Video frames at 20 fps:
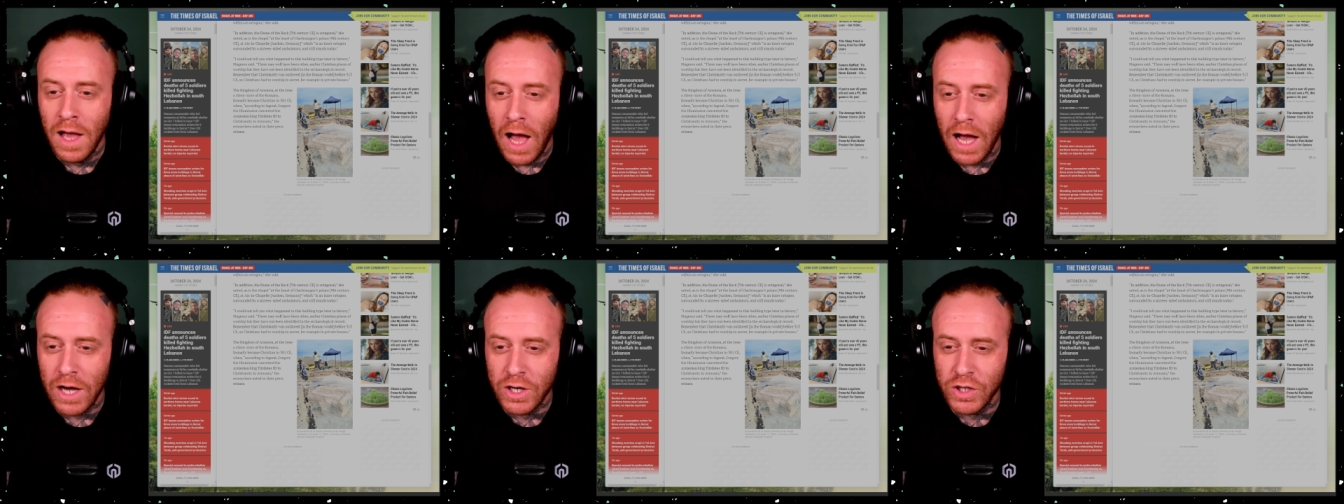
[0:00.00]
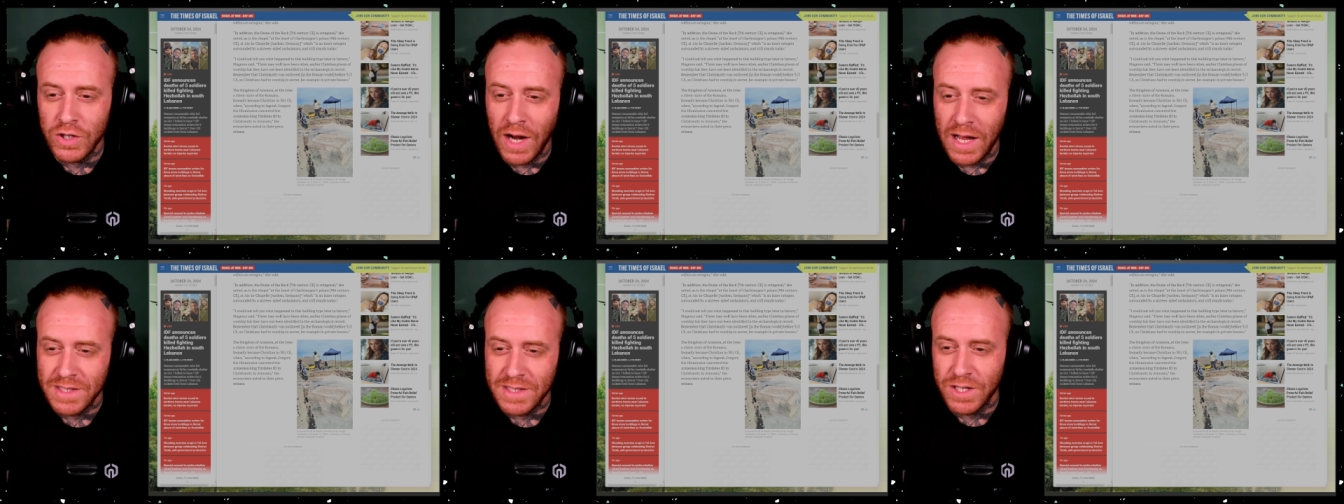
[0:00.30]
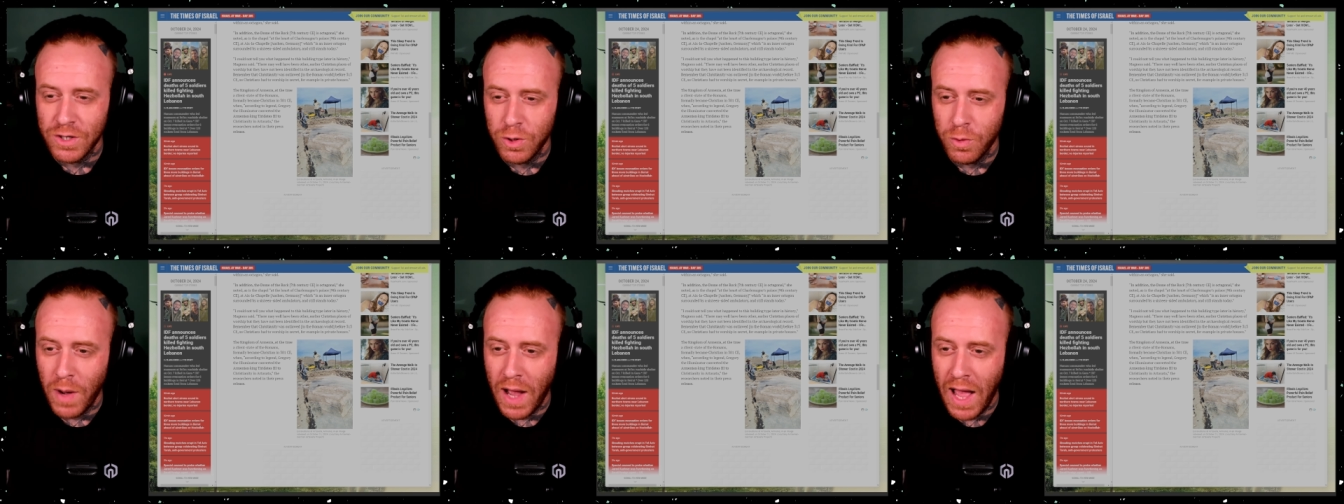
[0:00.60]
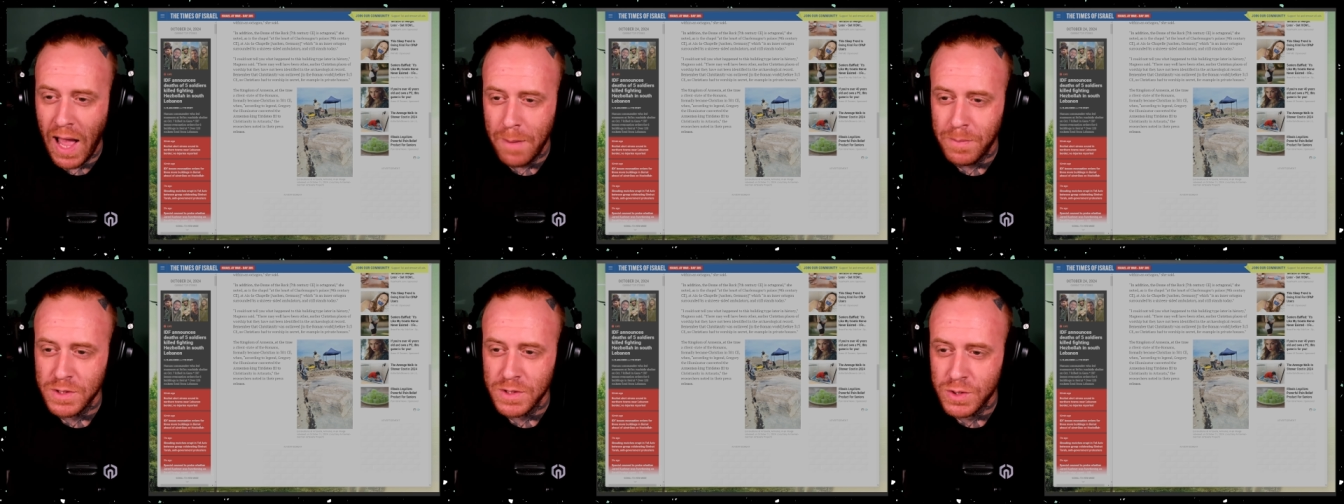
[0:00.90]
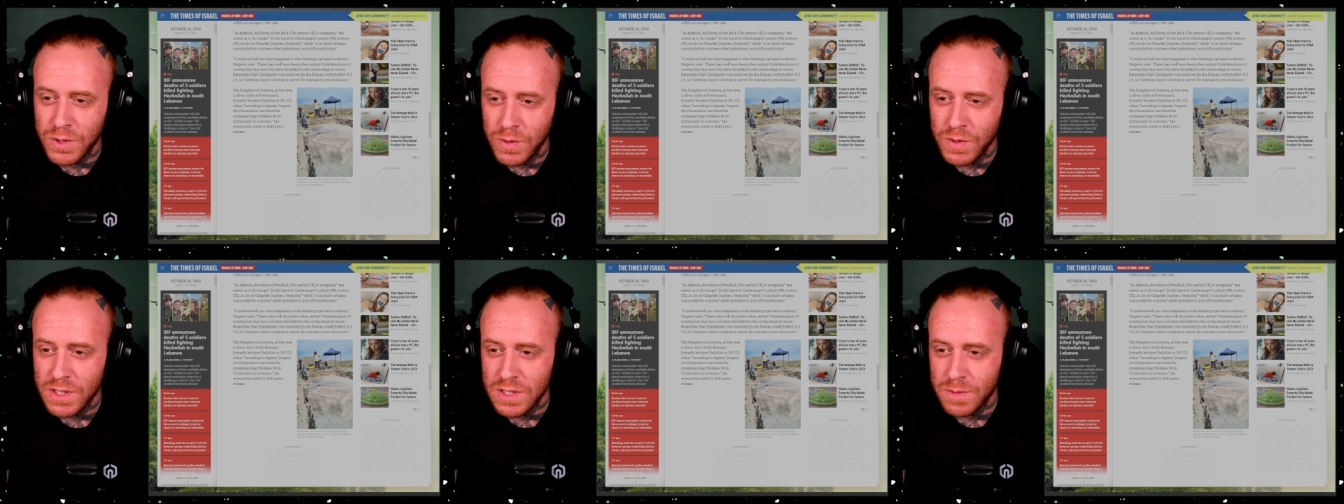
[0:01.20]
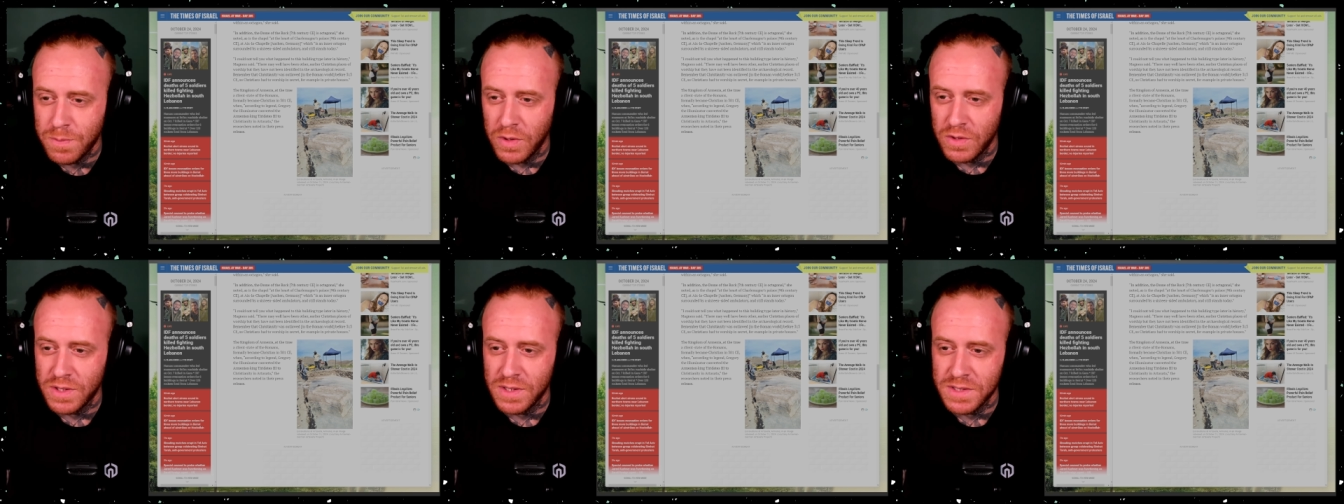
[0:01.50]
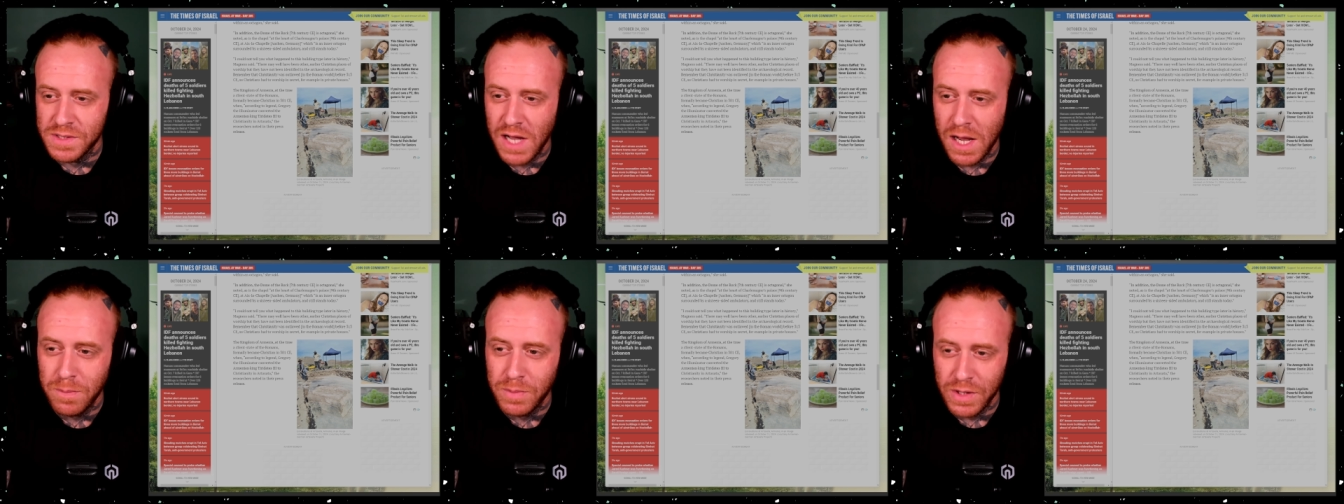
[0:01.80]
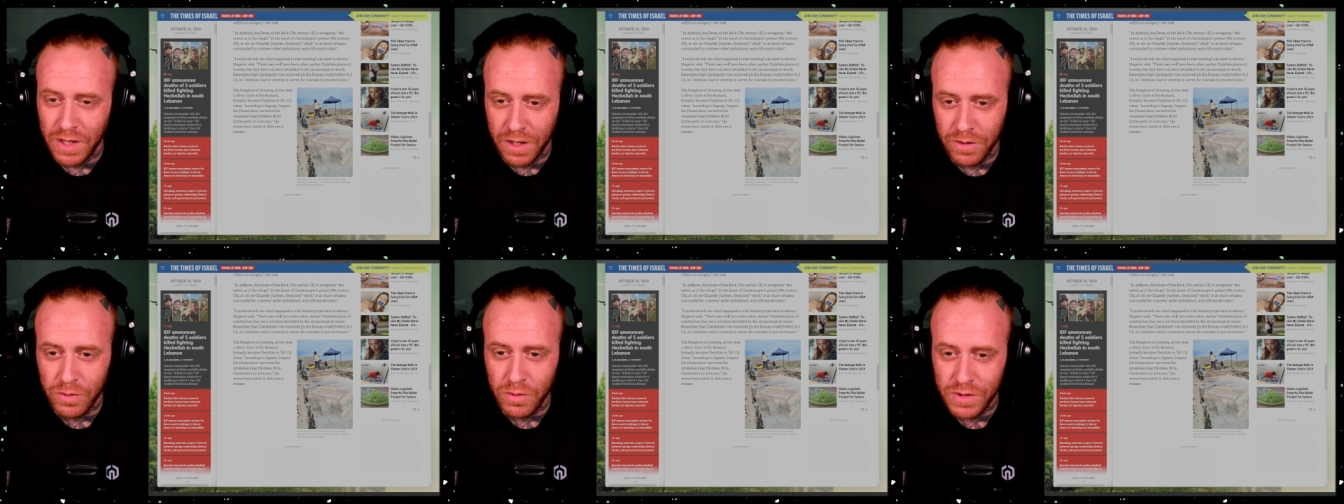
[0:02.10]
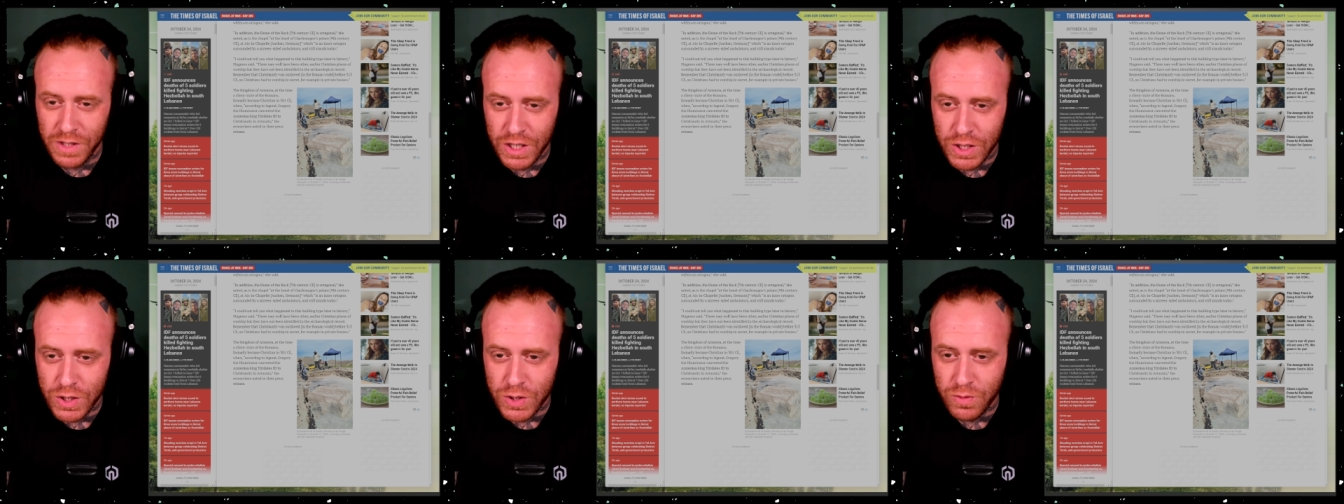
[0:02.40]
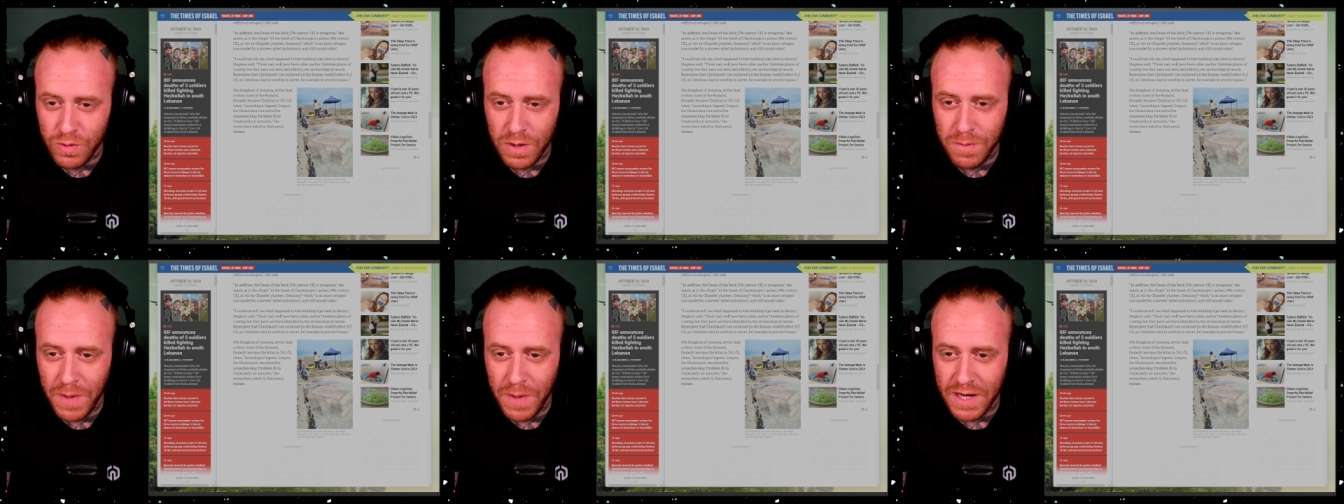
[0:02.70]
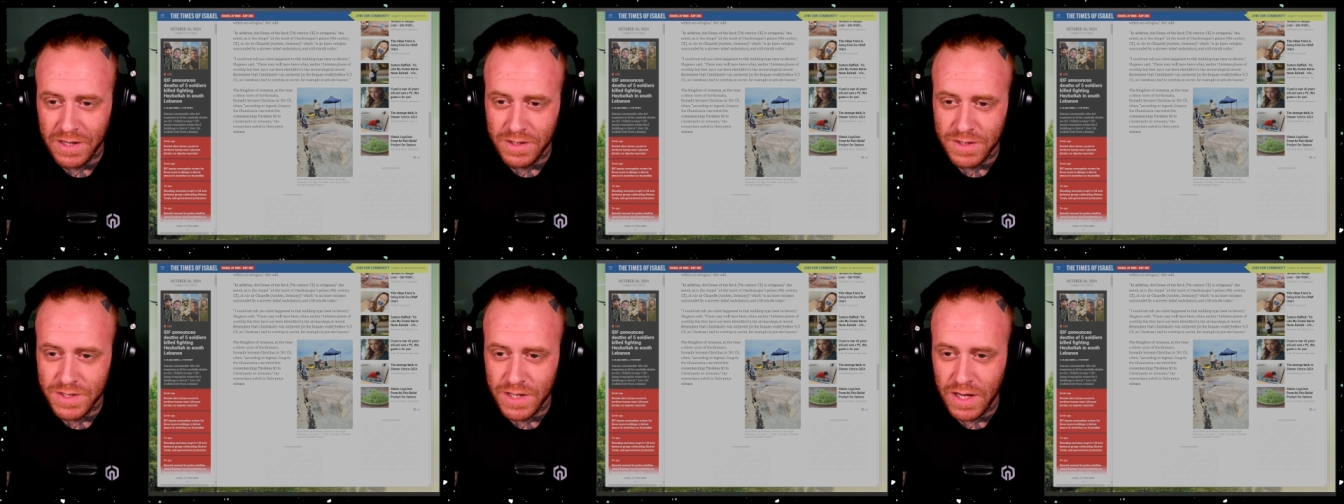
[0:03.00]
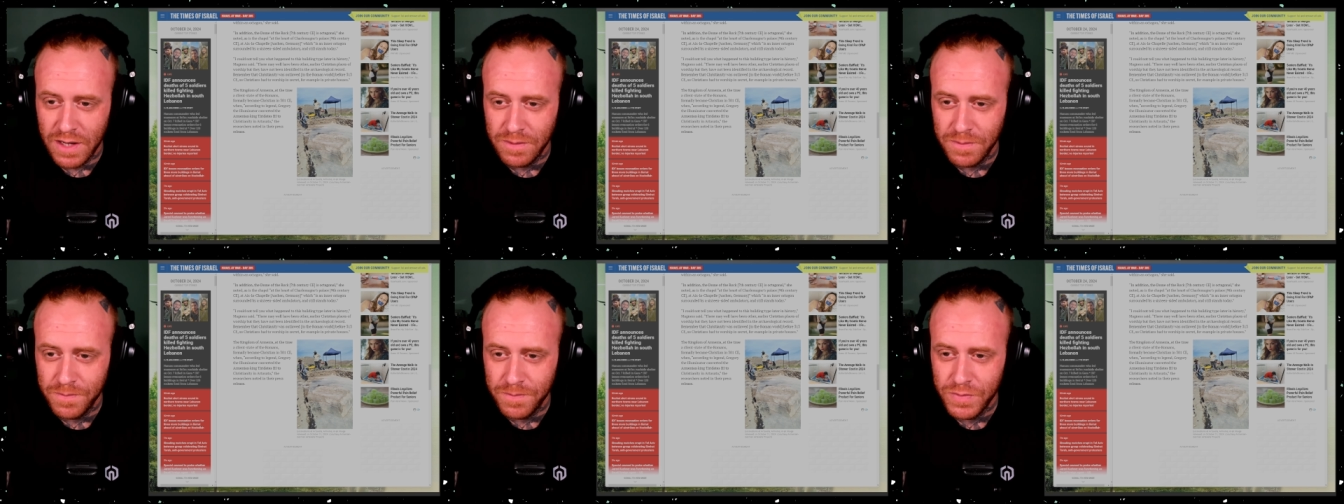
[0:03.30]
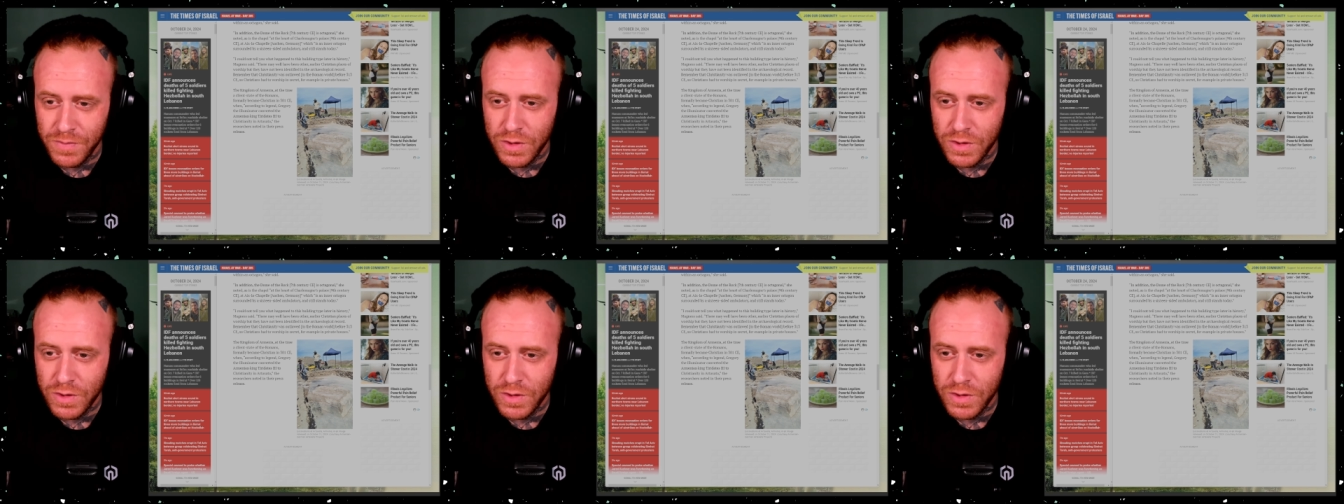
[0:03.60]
I could not tell you what happened to this building type later in history, Magnus said.